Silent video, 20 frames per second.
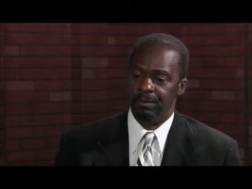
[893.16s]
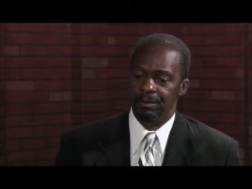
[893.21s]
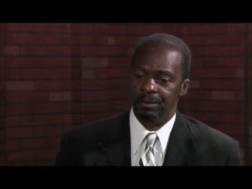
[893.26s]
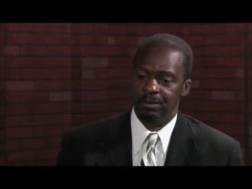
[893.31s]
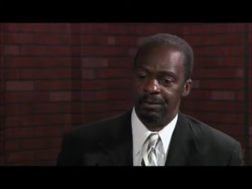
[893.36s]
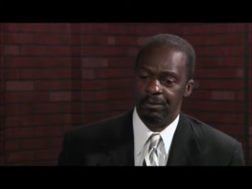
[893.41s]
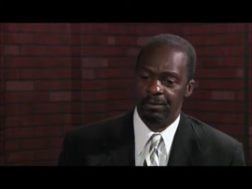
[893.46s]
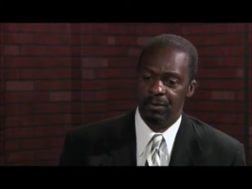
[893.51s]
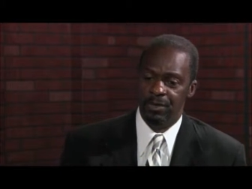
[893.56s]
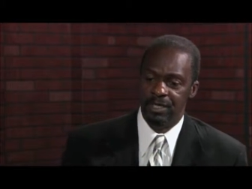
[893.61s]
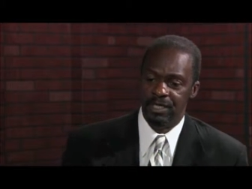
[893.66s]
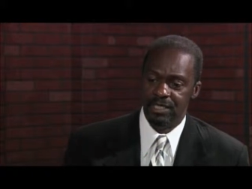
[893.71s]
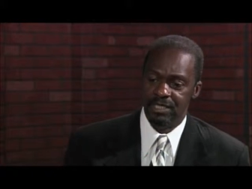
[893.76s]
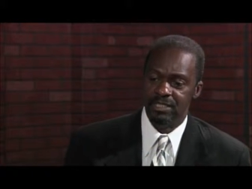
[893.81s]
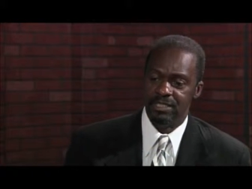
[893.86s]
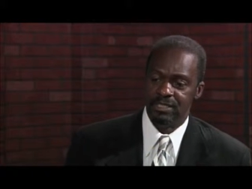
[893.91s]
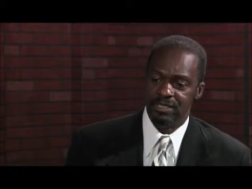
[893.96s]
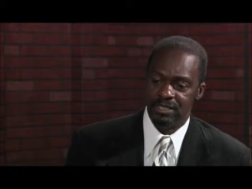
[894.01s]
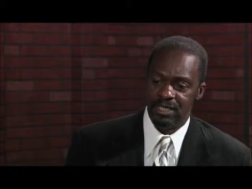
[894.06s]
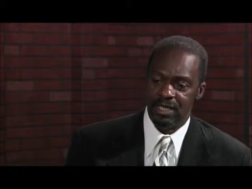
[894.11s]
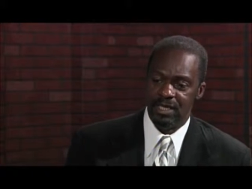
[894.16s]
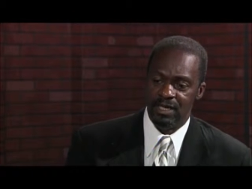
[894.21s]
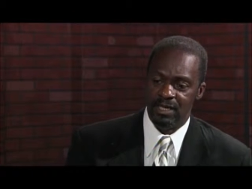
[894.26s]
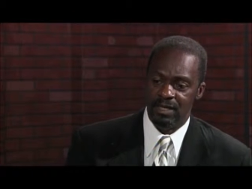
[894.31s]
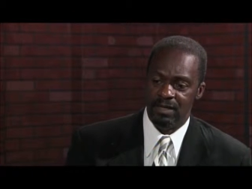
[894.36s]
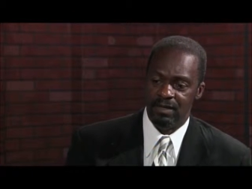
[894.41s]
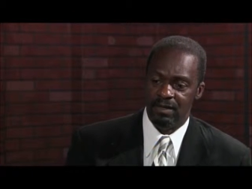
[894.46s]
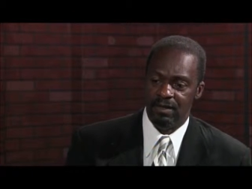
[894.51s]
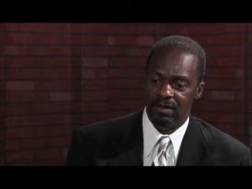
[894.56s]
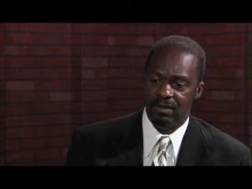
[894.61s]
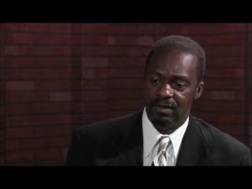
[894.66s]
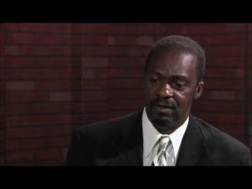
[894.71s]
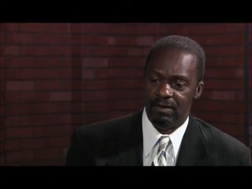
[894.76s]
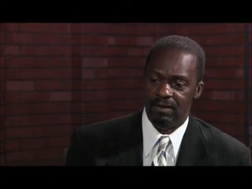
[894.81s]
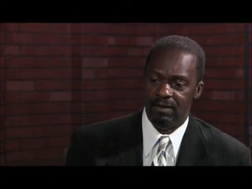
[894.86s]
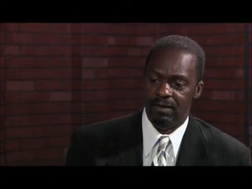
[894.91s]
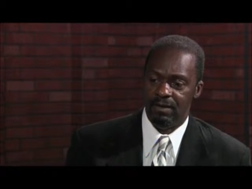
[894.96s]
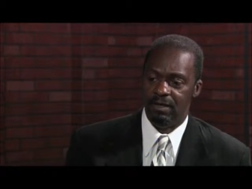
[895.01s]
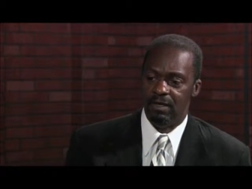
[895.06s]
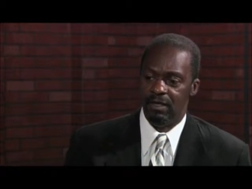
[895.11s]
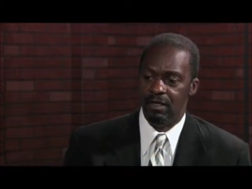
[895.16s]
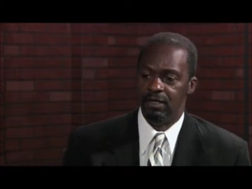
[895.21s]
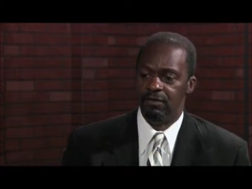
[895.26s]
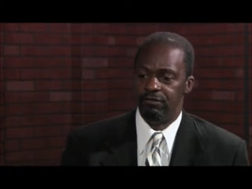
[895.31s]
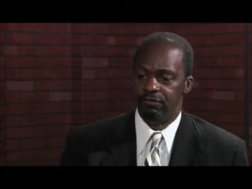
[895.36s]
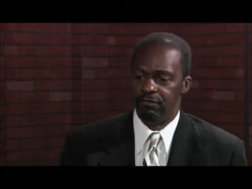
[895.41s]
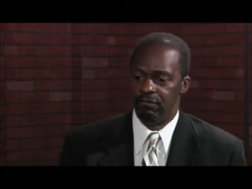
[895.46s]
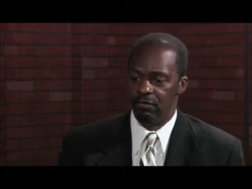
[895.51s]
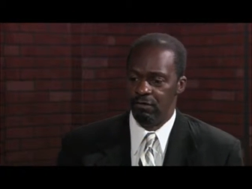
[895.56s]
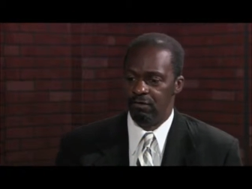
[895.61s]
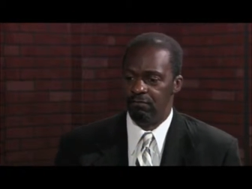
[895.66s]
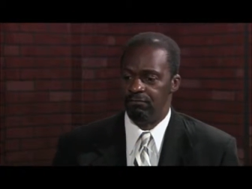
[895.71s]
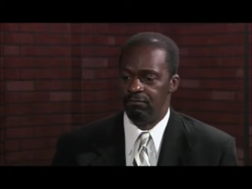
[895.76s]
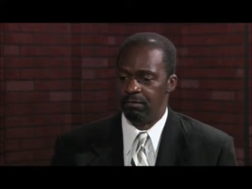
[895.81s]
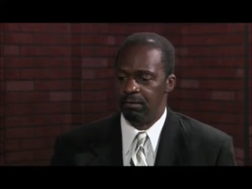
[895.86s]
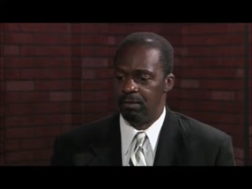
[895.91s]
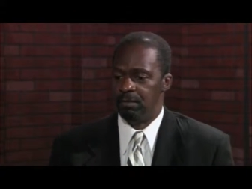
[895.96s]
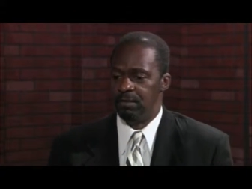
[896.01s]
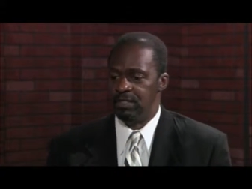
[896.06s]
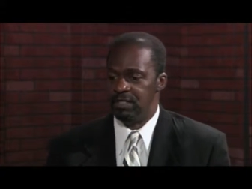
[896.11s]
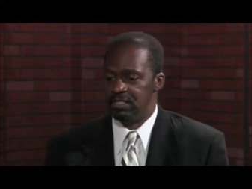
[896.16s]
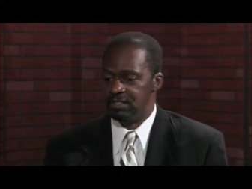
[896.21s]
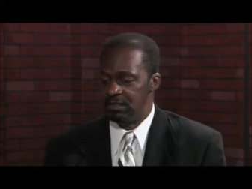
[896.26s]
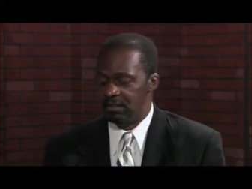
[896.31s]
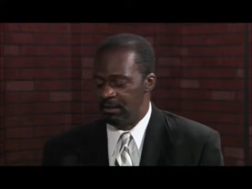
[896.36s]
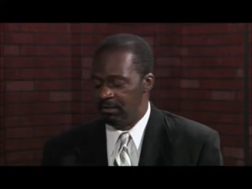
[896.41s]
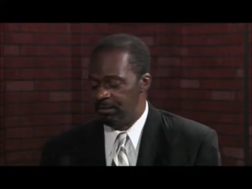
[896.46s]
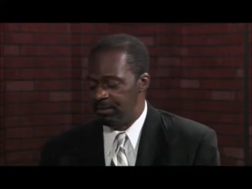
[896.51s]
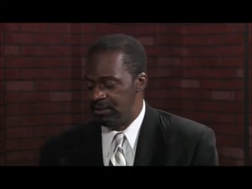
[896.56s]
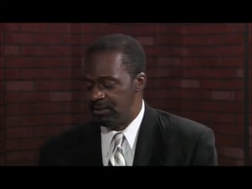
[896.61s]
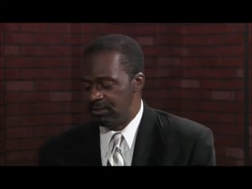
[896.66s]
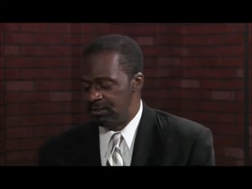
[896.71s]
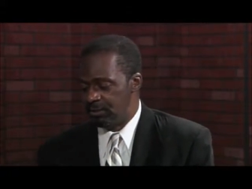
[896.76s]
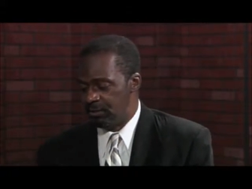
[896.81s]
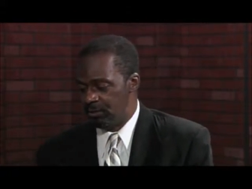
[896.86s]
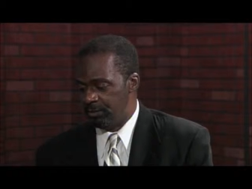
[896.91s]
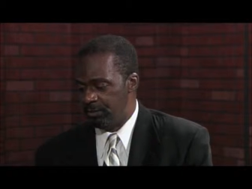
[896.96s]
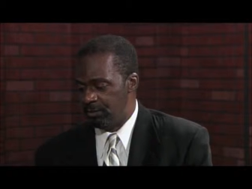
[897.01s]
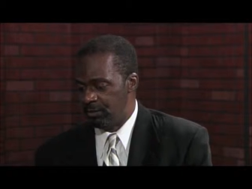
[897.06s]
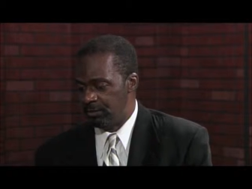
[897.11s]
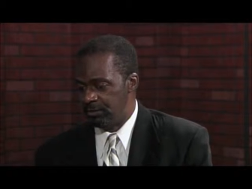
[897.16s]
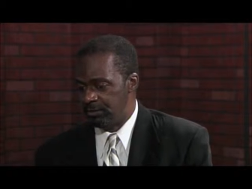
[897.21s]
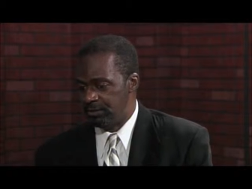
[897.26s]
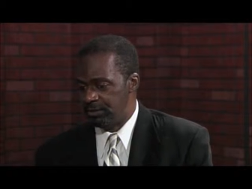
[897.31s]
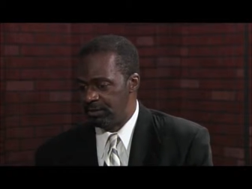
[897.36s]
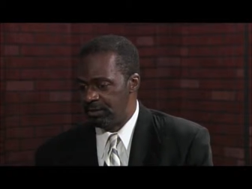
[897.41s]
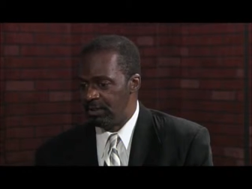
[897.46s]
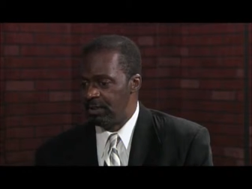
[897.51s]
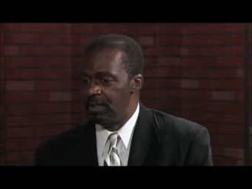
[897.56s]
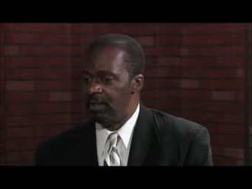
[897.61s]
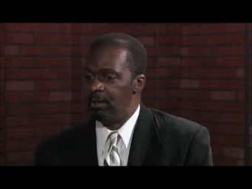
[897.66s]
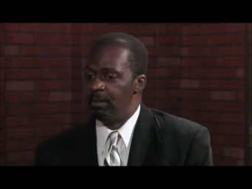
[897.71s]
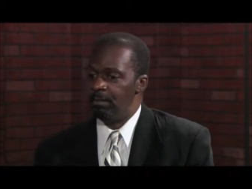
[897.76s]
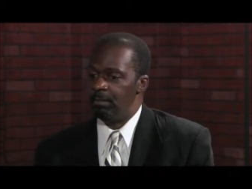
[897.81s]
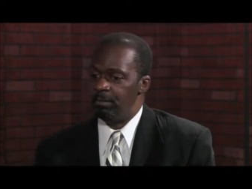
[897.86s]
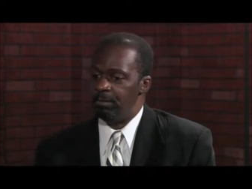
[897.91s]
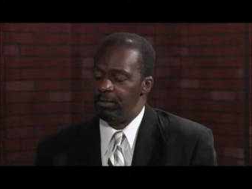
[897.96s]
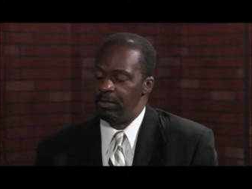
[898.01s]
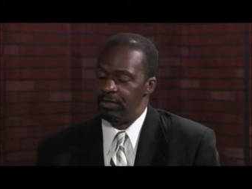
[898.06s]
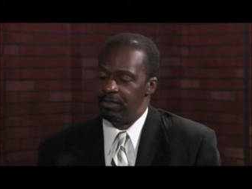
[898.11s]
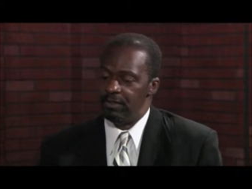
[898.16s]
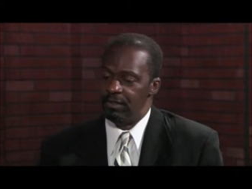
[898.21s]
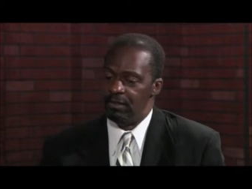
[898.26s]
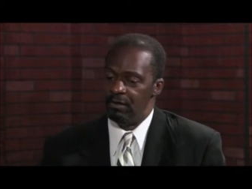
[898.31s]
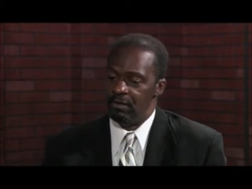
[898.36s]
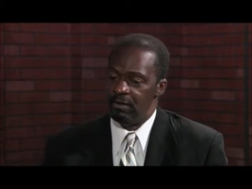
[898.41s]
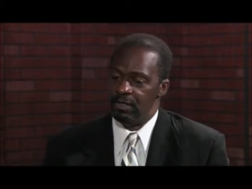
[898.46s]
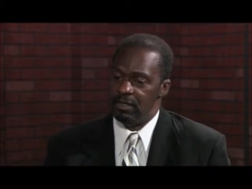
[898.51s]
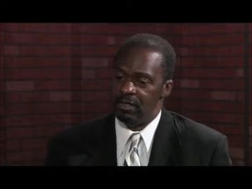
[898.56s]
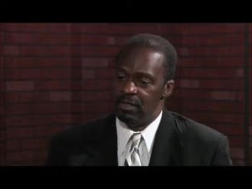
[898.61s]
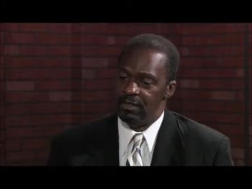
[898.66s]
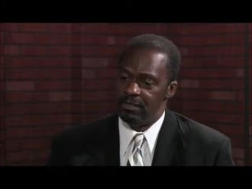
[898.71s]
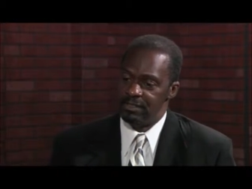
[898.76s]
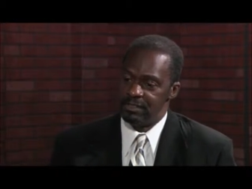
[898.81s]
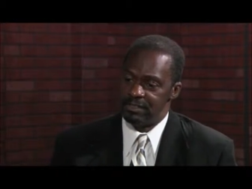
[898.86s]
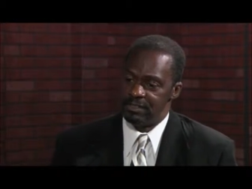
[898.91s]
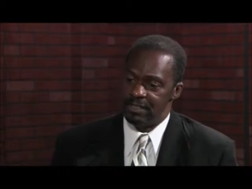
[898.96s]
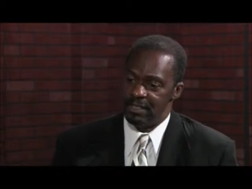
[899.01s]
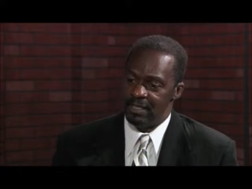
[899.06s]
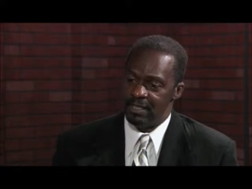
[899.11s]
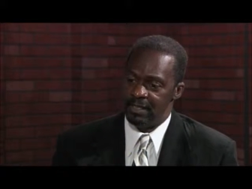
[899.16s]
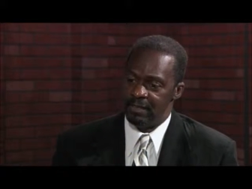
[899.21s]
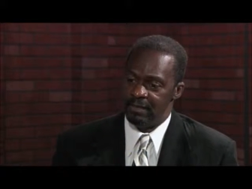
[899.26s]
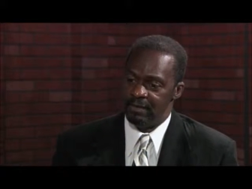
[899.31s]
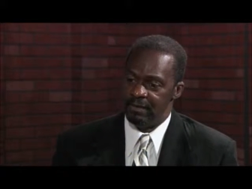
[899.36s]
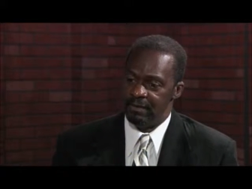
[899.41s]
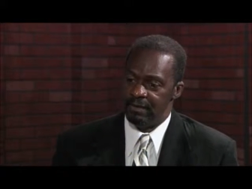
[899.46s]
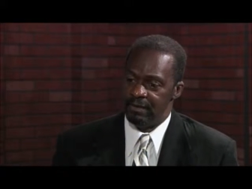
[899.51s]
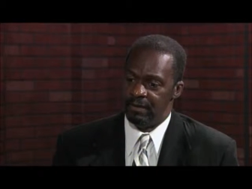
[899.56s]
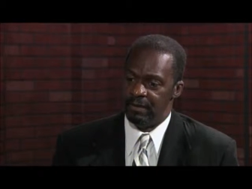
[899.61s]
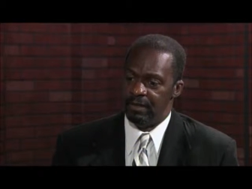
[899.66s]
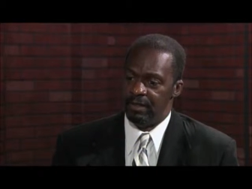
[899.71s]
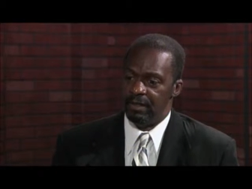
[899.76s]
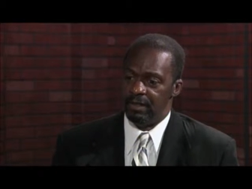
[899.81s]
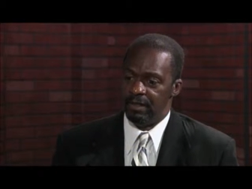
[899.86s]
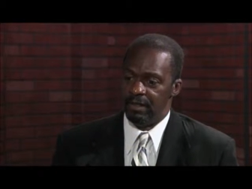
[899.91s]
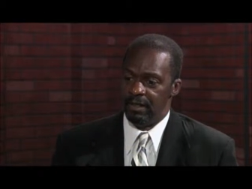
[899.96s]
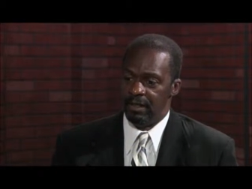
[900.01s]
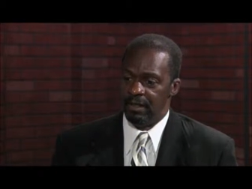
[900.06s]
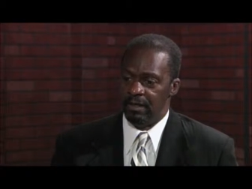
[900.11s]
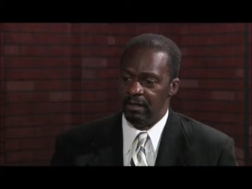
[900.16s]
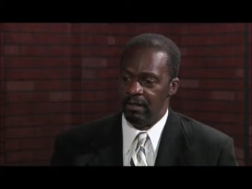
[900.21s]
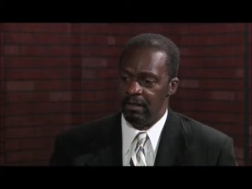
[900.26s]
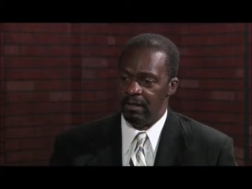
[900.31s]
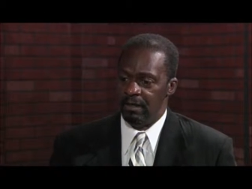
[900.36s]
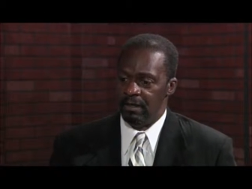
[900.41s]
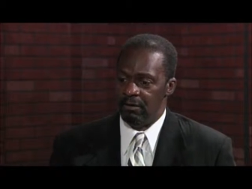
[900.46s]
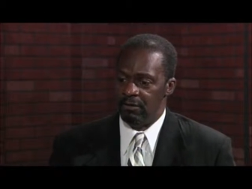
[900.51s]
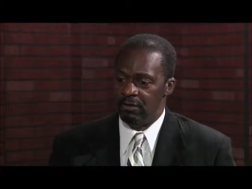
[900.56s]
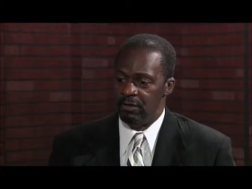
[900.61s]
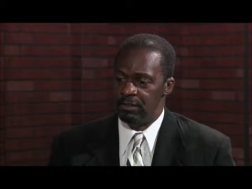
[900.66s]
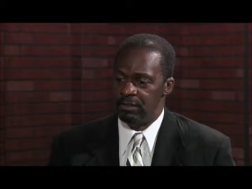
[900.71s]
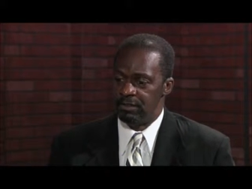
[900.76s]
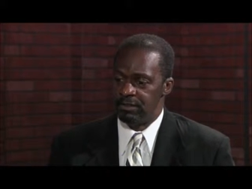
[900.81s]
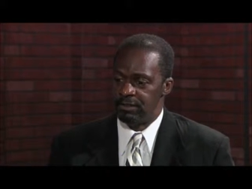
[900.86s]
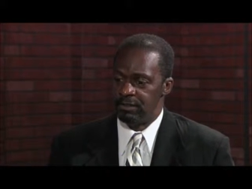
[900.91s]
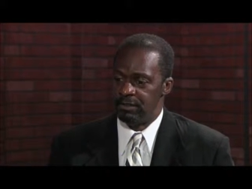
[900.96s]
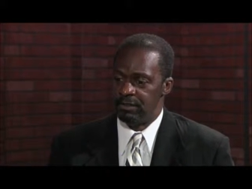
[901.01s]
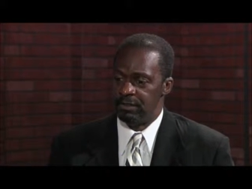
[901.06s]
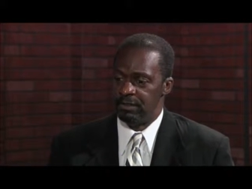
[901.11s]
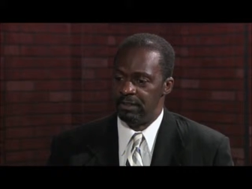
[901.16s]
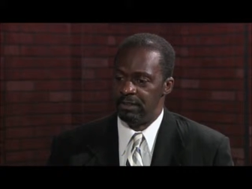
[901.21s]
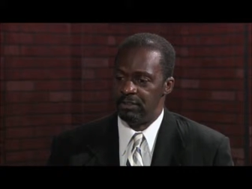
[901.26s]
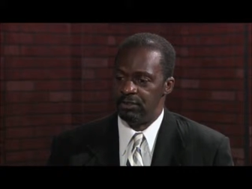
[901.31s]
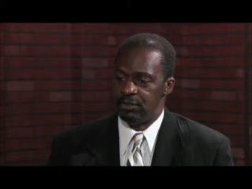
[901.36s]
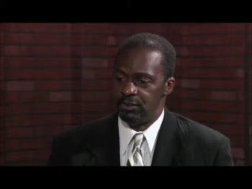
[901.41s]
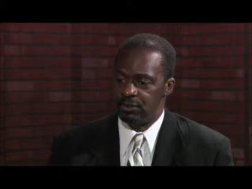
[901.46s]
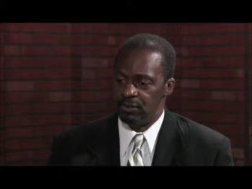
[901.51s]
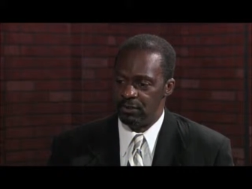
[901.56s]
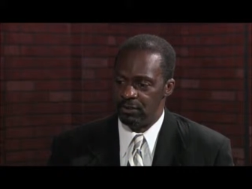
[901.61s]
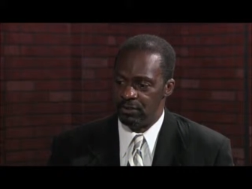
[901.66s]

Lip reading: we can say it's good from a medicinal purpose, but then on the other side, in areas, in certain